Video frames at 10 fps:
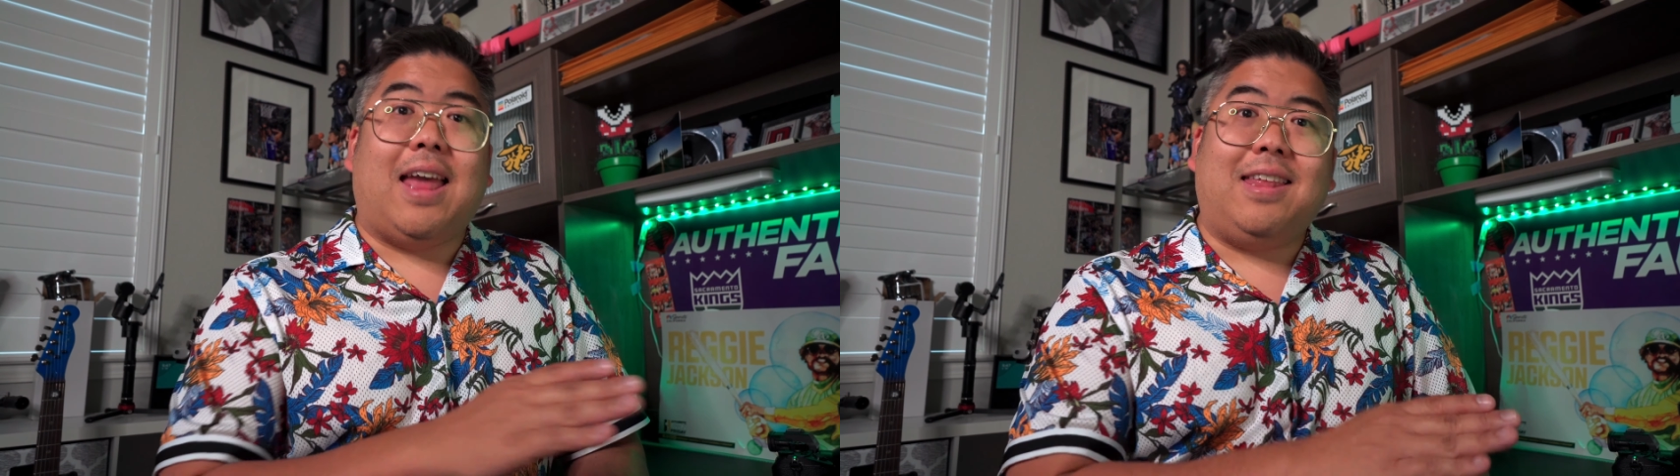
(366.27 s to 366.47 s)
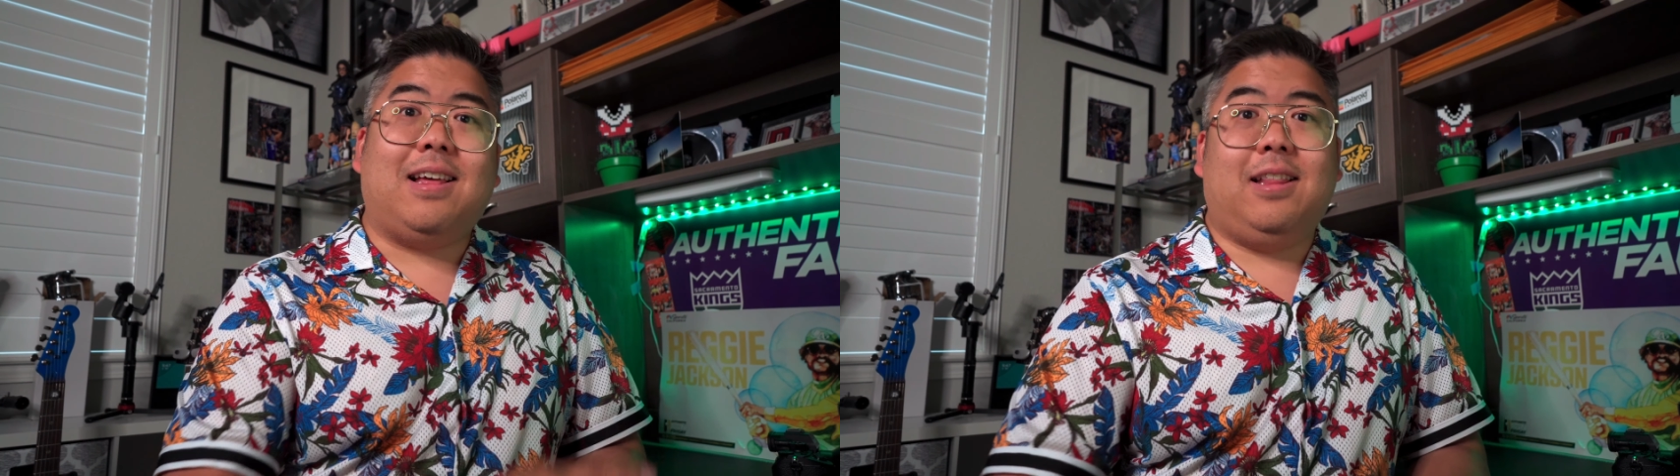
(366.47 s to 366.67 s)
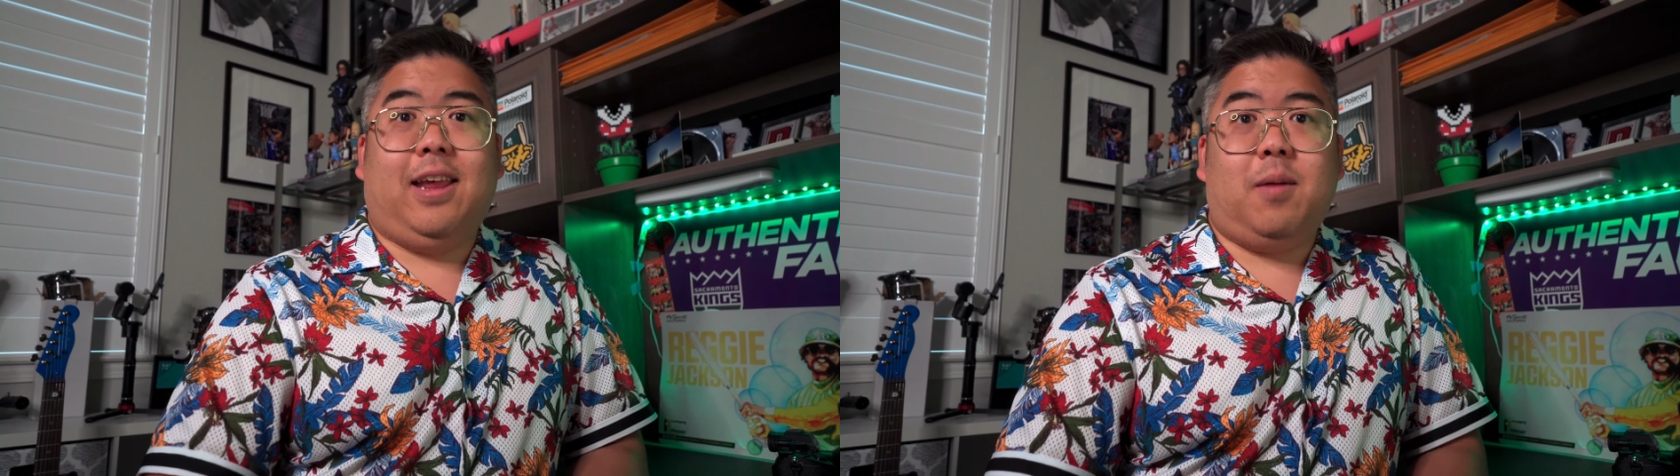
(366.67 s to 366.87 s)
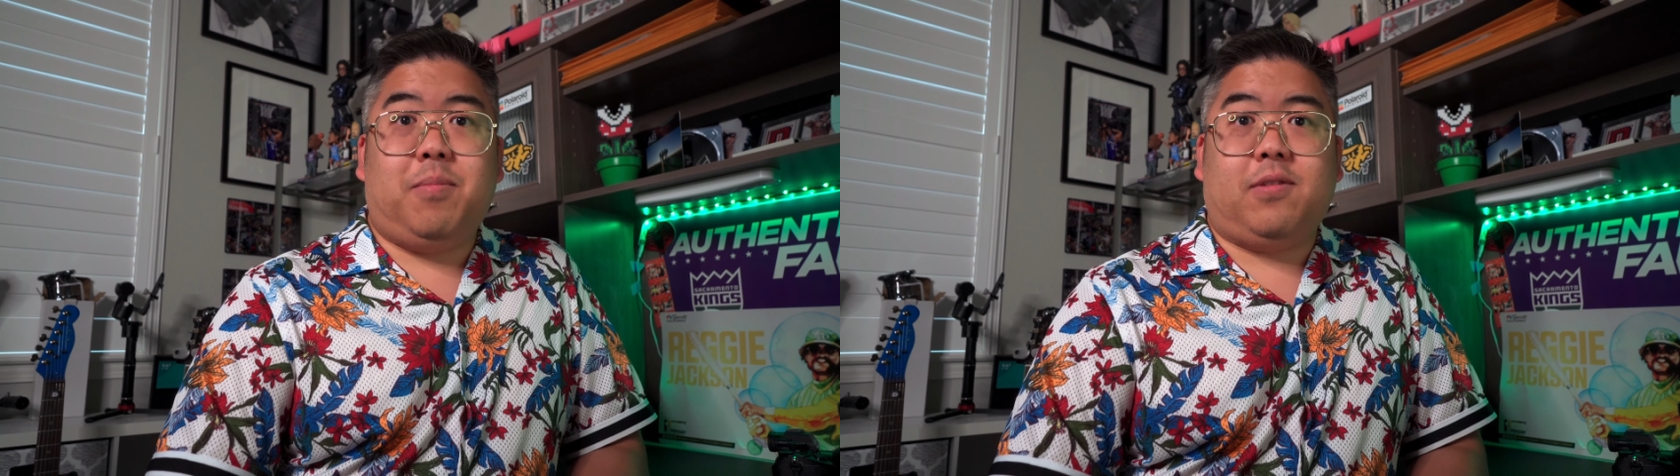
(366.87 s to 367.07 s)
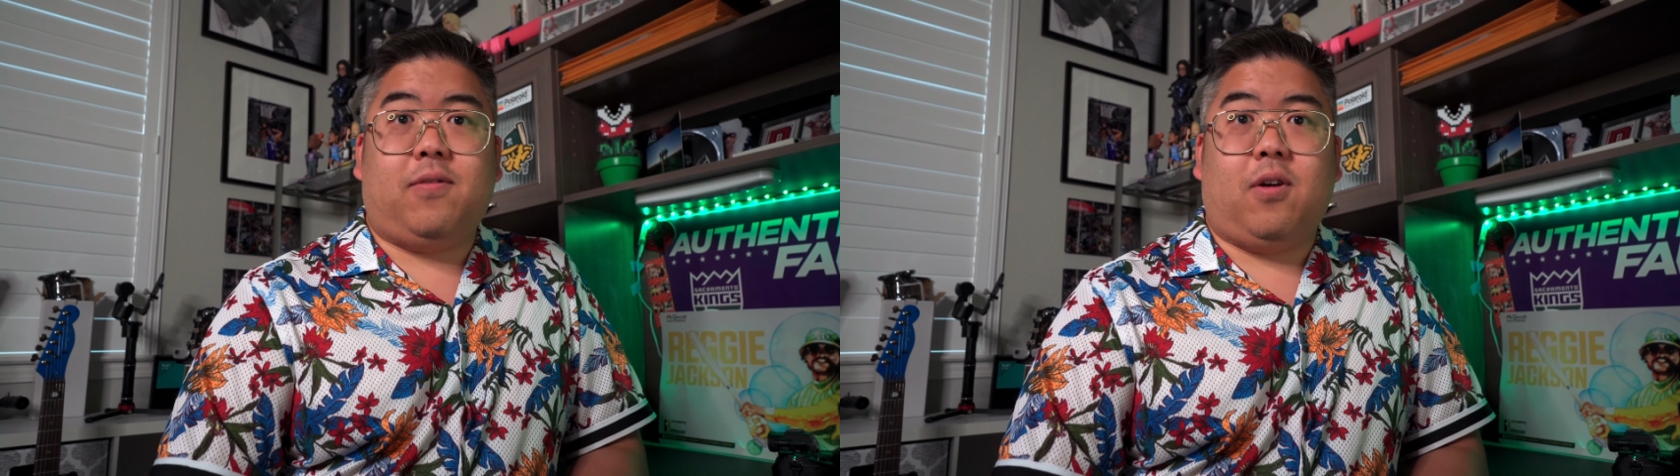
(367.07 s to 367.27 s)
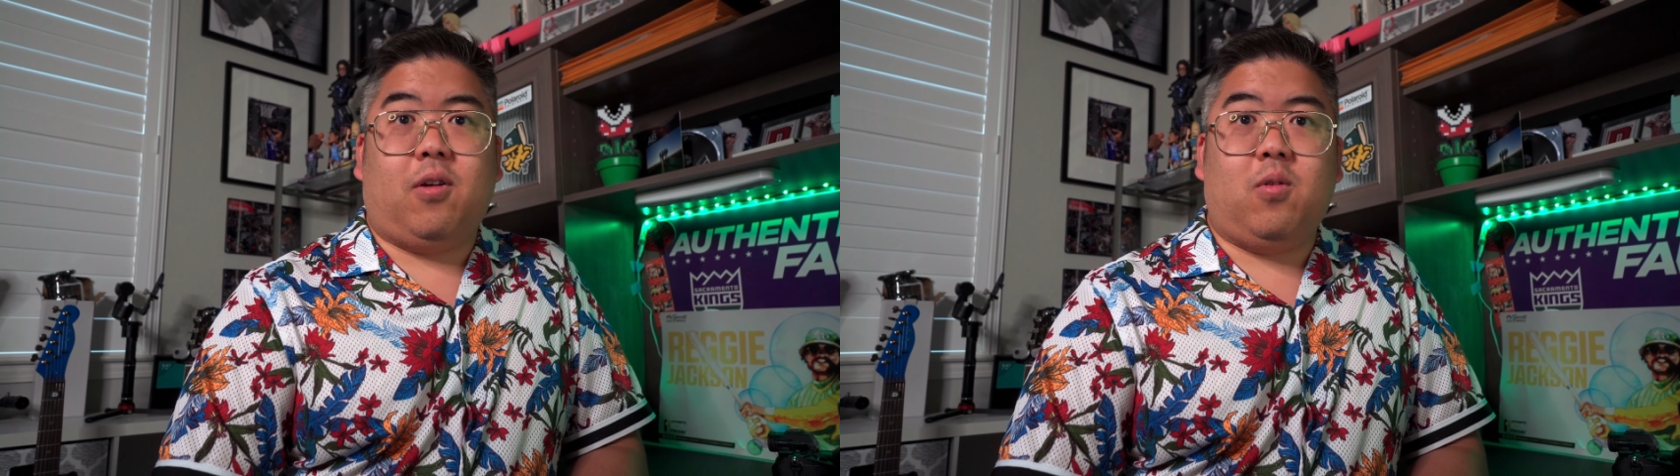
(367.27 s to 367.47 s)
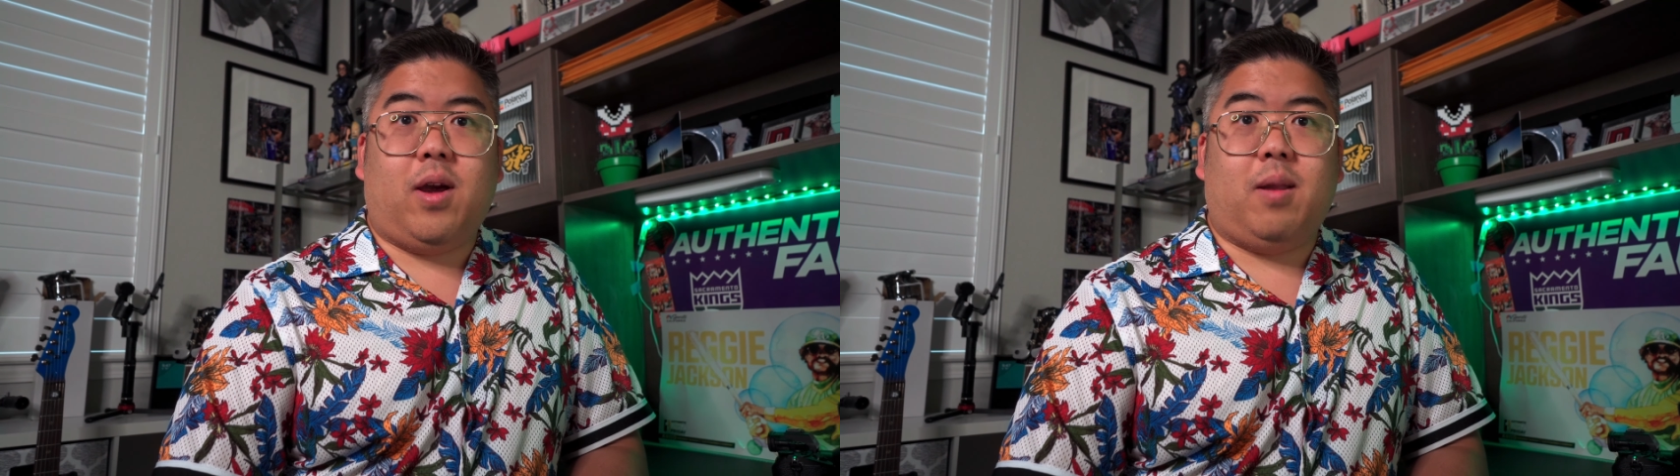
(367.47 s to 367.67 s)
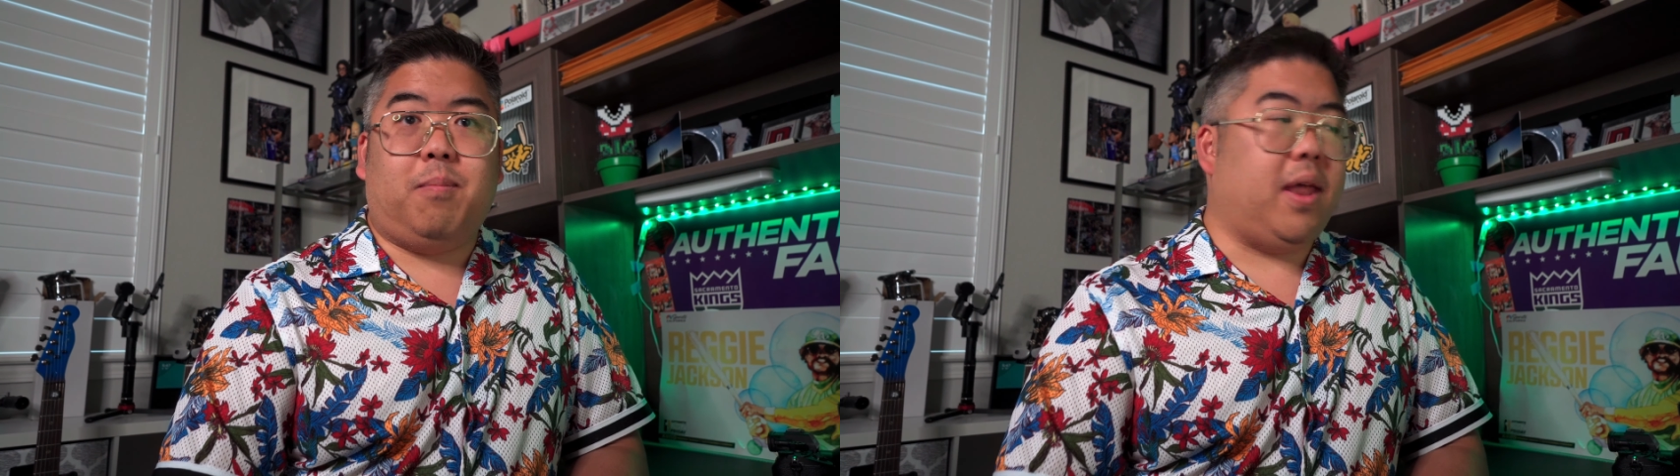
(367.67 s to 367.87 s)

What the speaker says: I did clean up this photo quite a